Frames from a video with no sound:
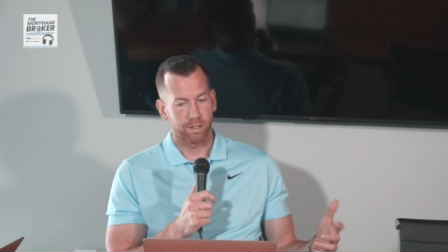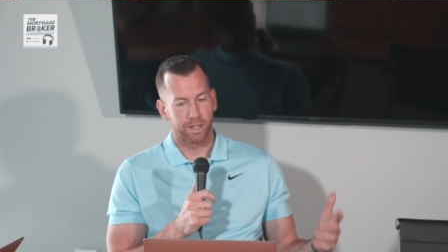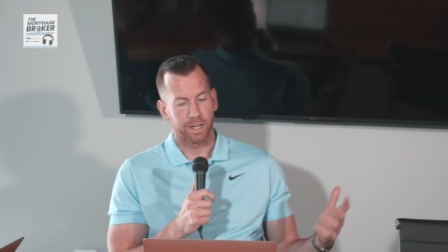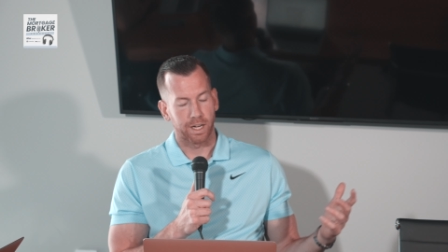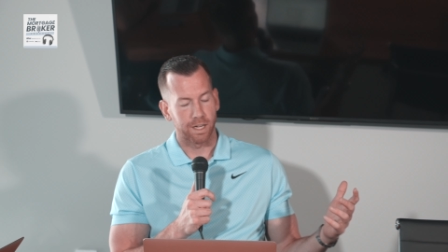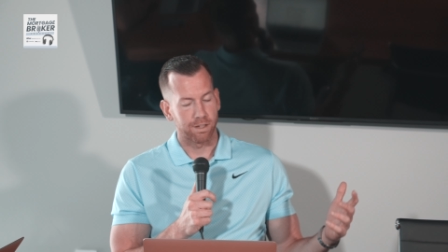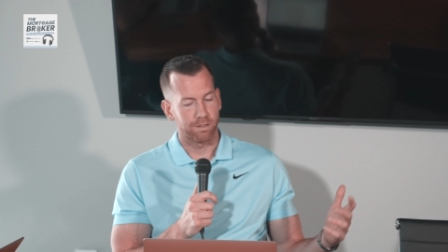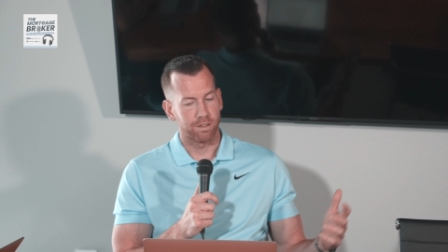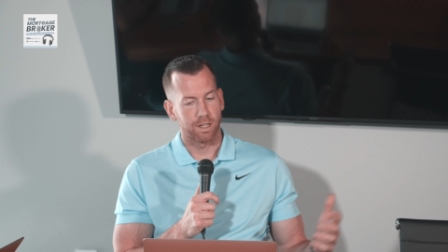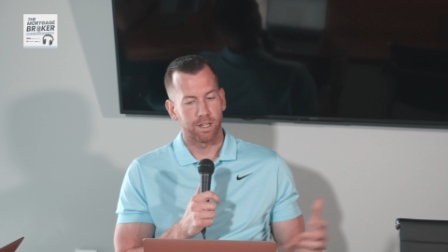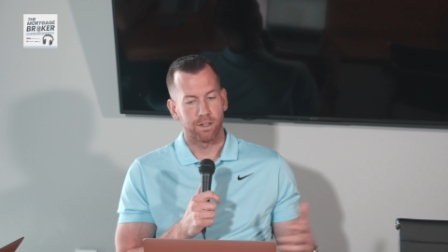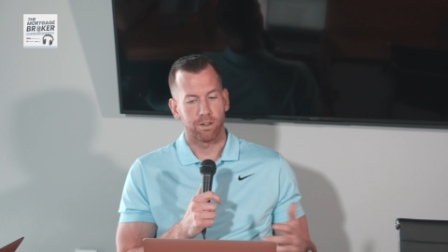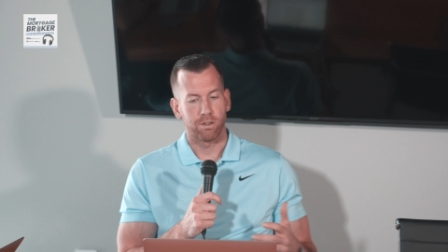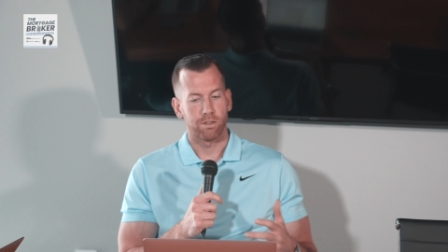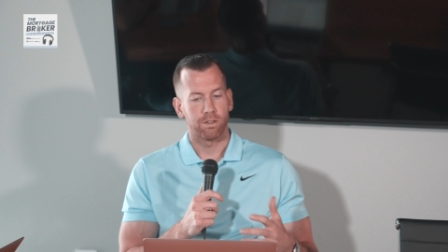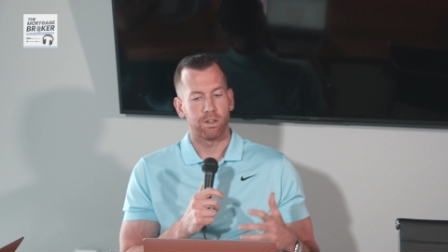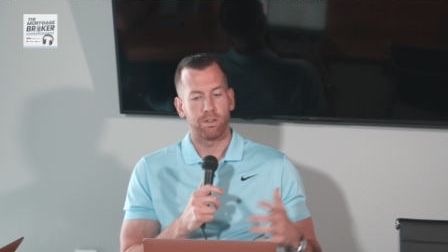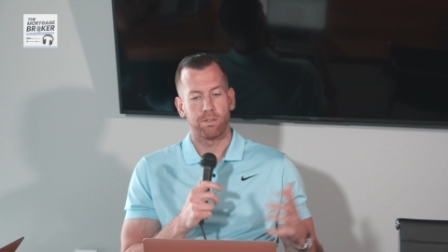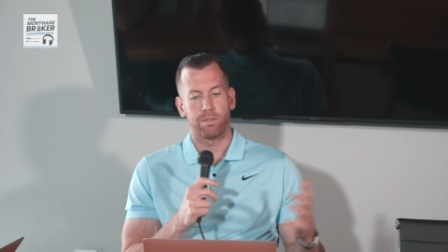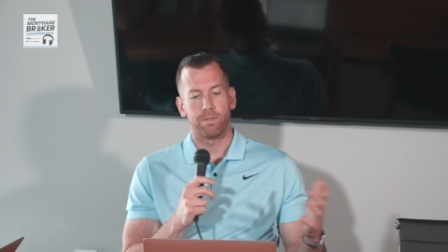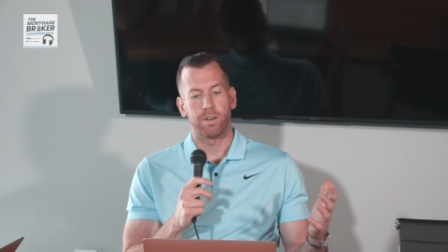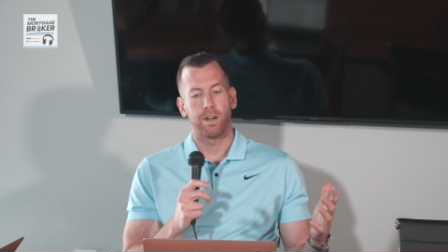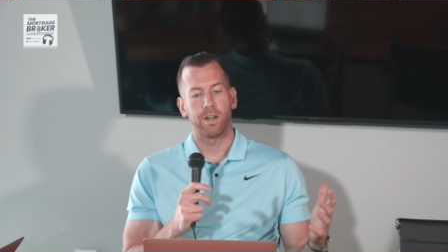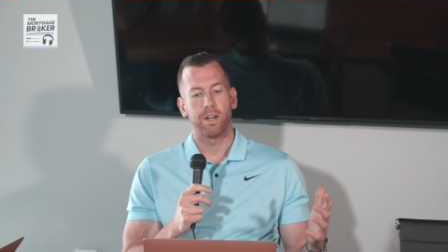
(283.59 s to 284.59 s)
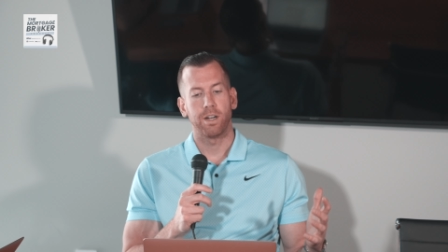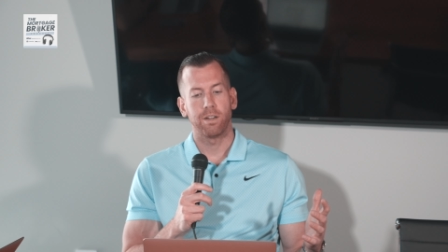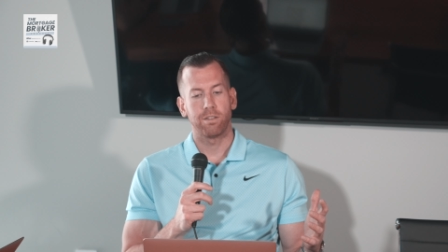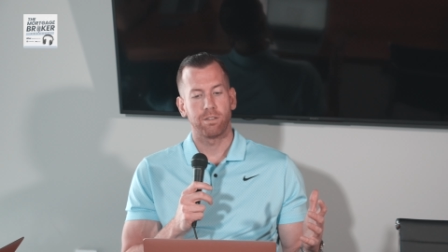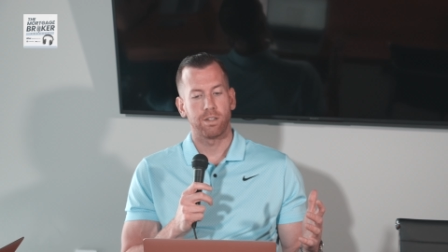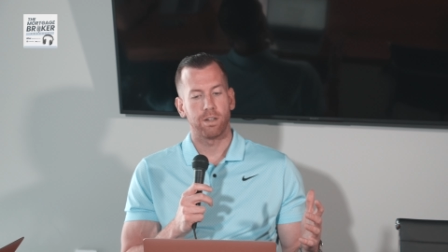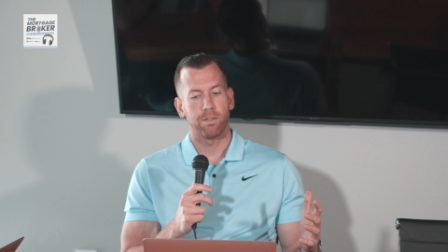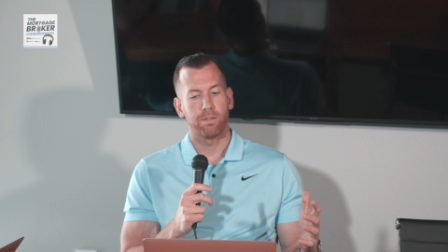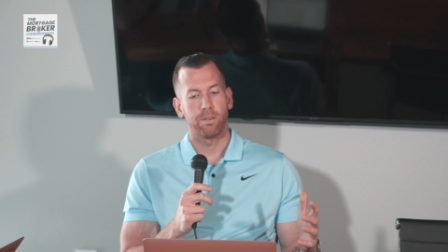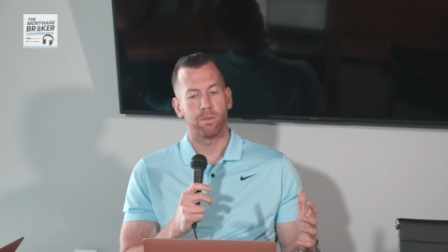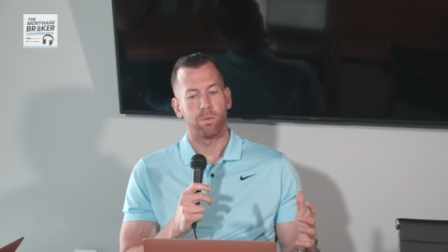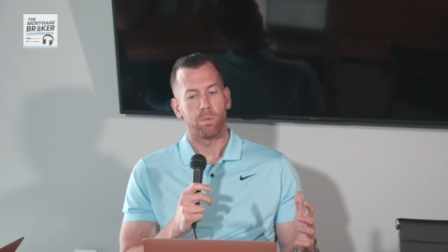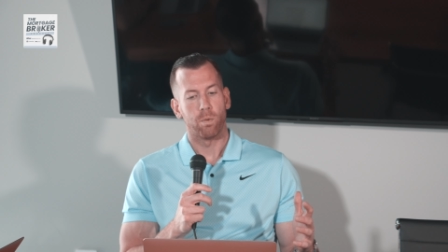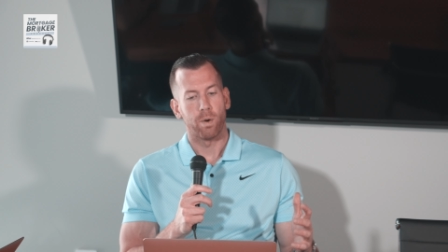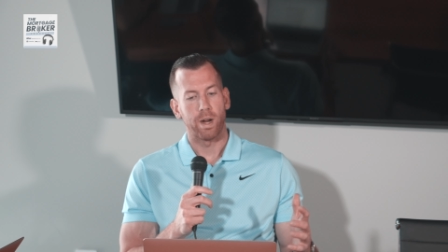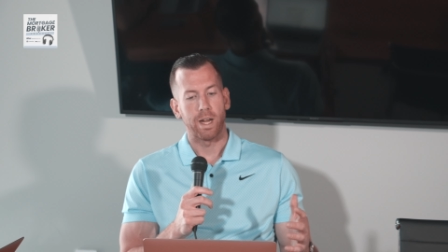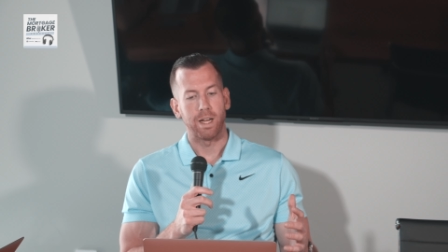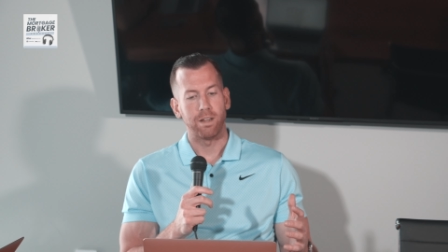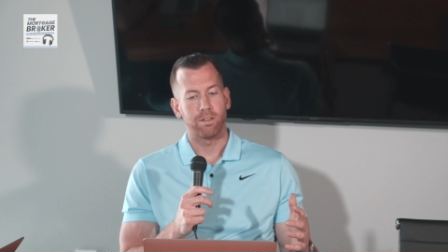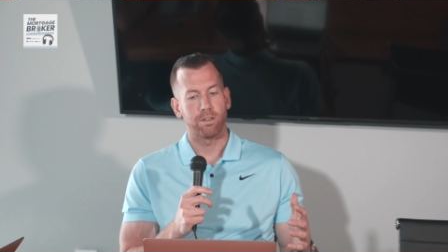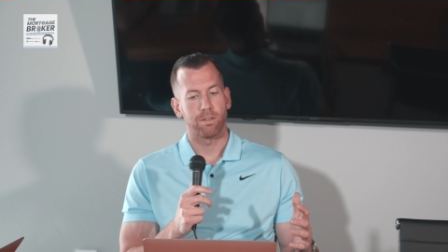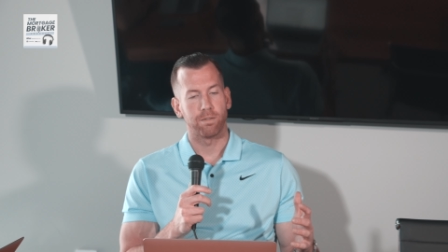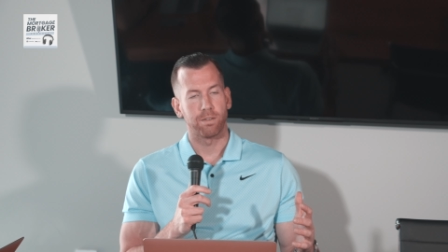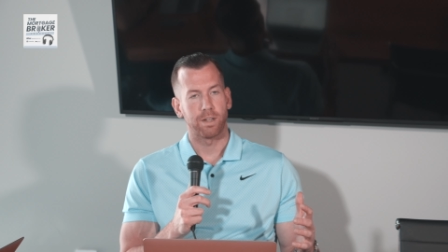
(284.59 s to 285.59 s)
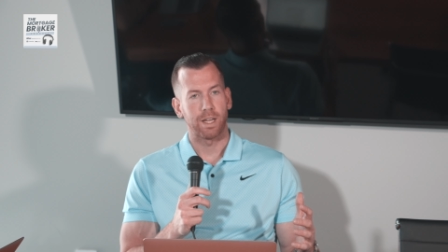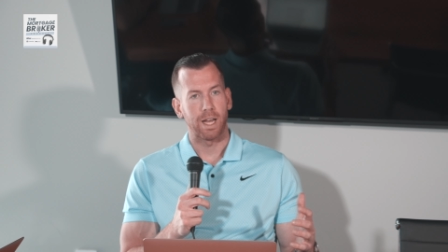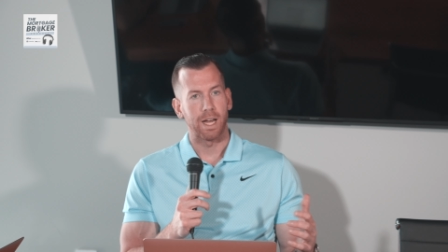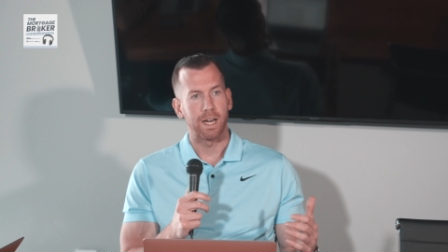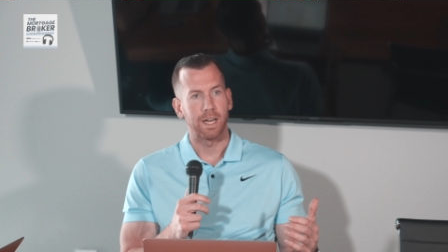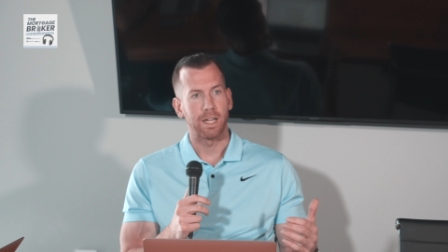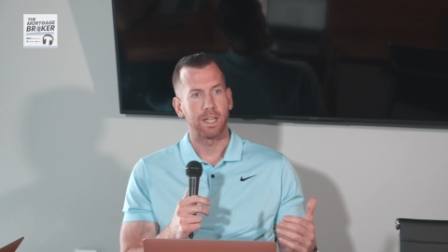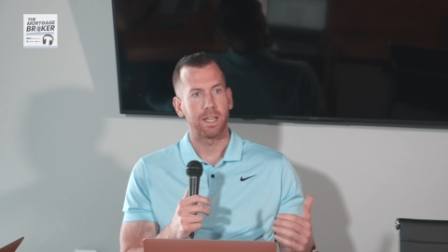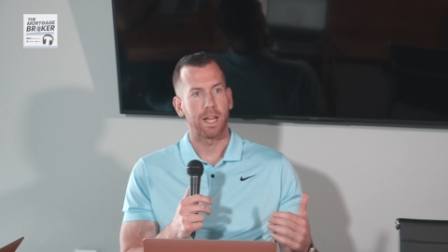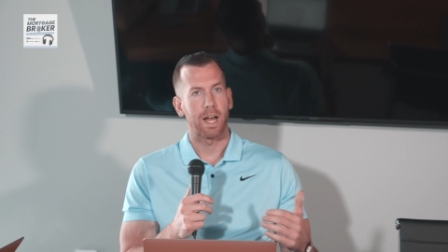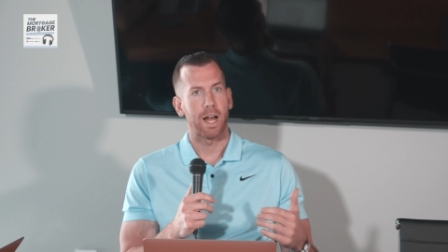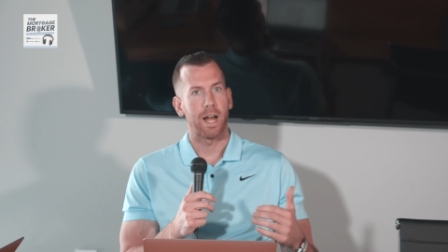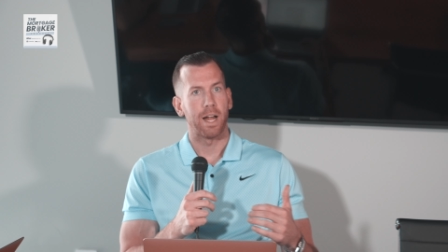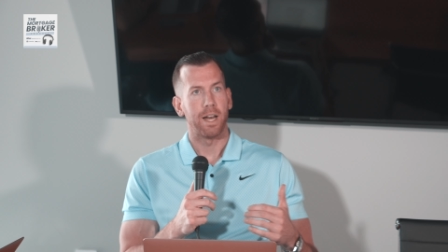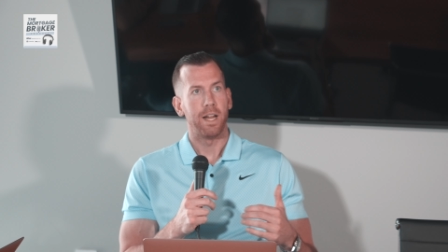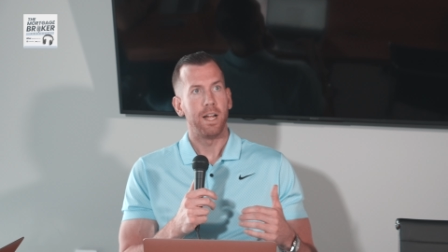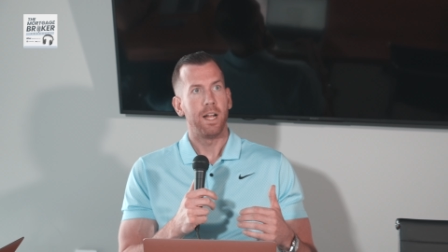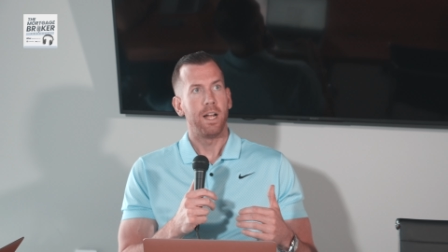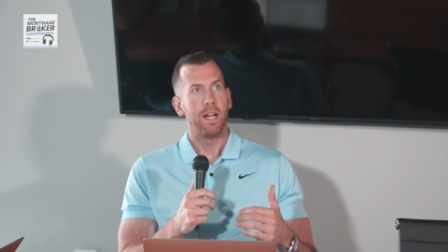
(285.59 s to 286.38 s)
Like I said, there's various different ways of getting that